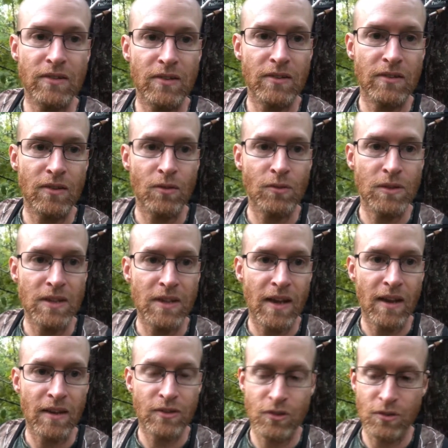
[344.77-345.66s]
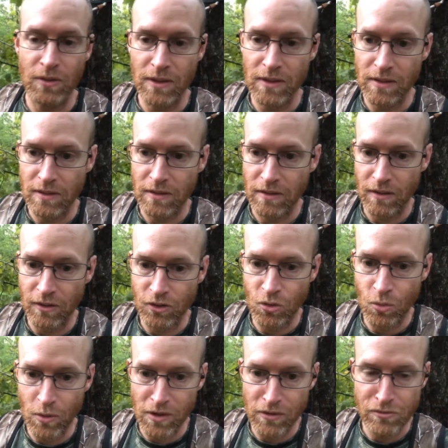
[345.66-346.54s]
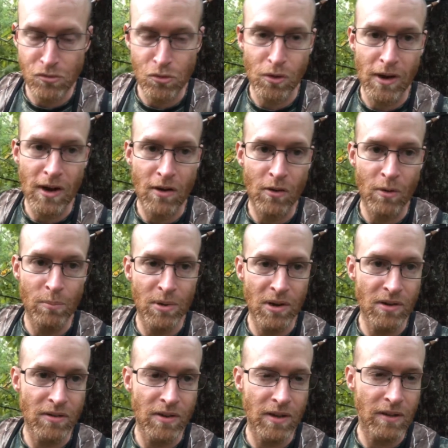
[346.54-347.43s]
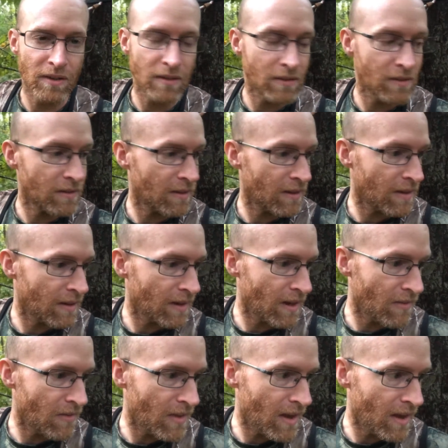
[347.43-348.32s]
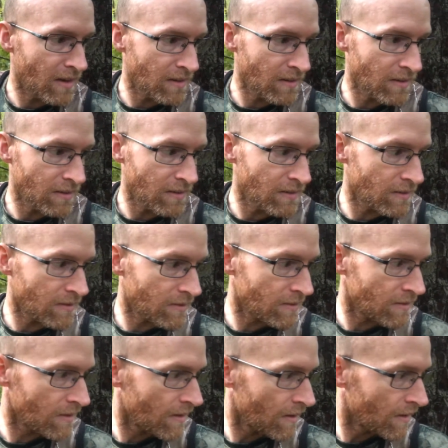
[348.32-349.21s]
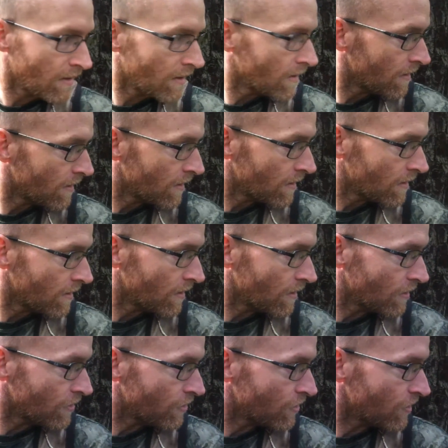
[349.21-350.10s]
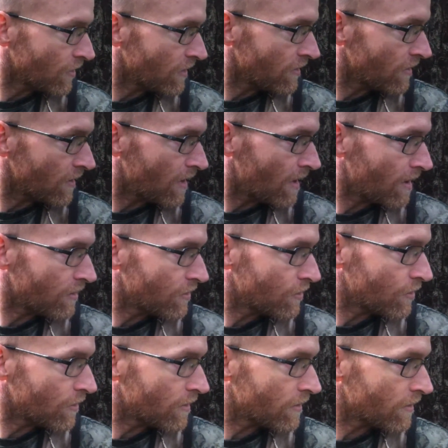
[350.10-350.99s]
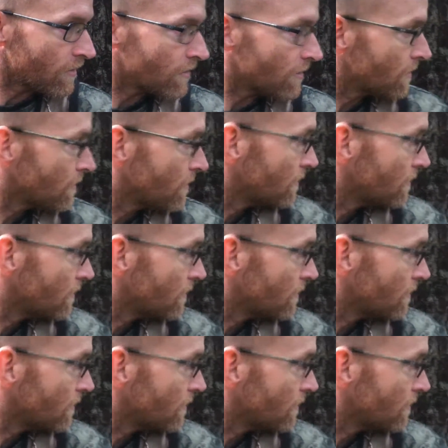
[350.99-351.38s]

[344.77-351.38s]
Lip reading: is only actually a 24-hour period, and that is she's in estrus,